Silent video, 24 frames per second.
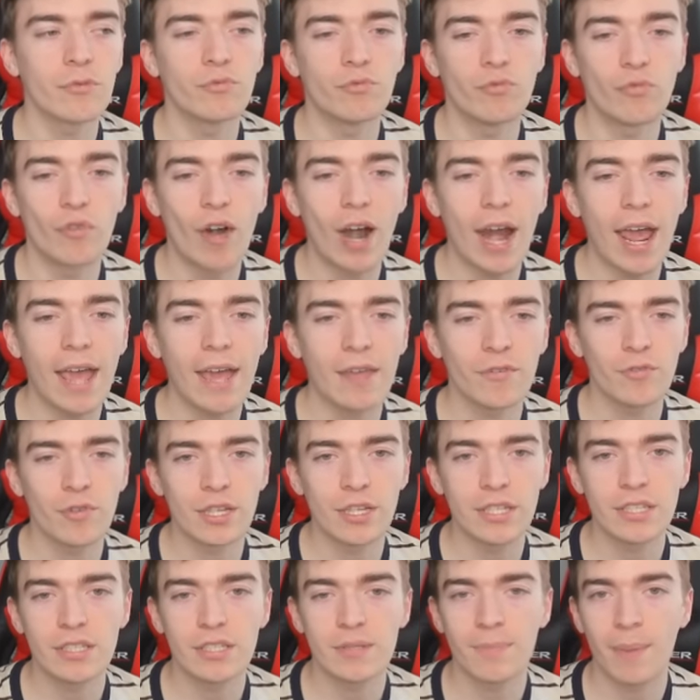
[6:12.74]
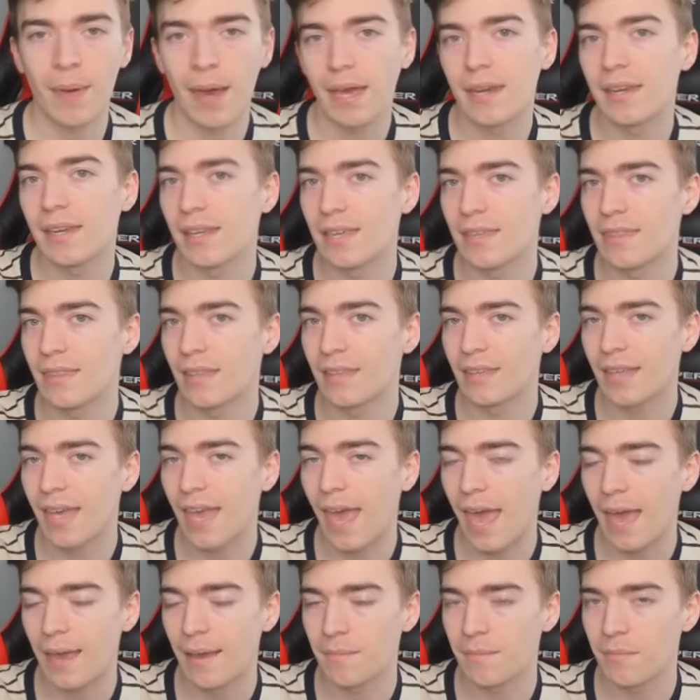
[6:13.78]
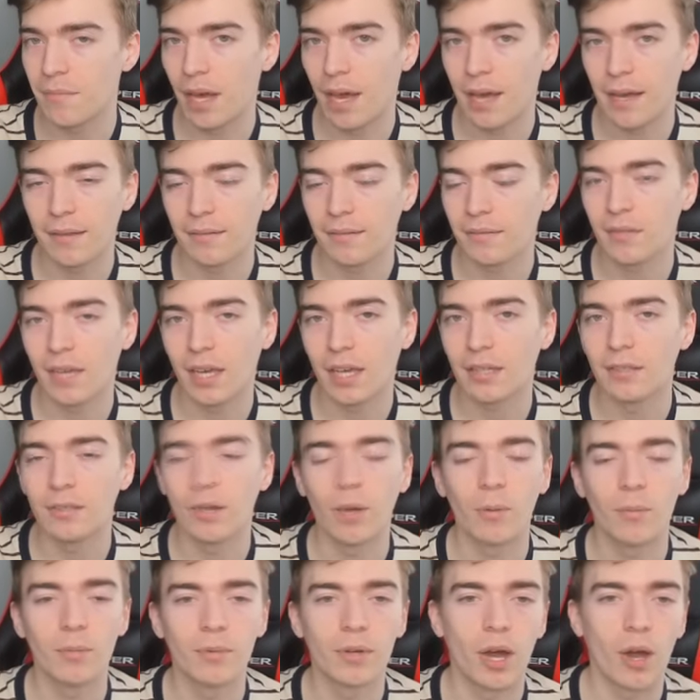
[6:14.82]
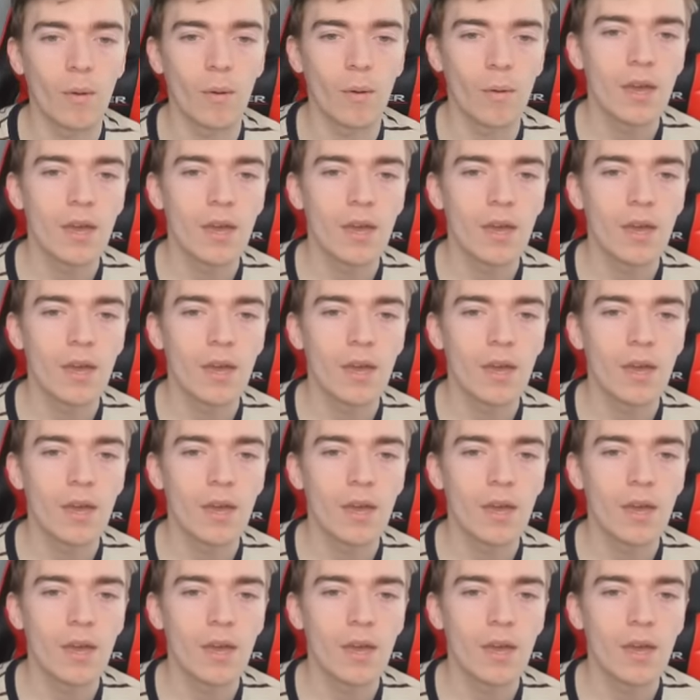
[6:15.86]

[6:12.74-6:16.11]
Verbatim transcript: rarest pet in the game? I don't know.